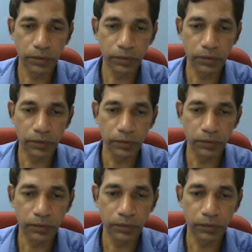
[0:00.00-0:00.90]
So
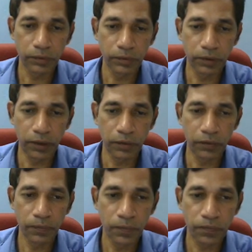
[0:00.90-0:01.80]

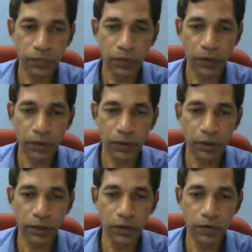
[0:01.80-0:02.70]
now
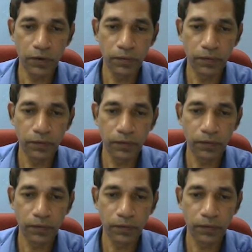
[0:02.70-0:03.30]
q1,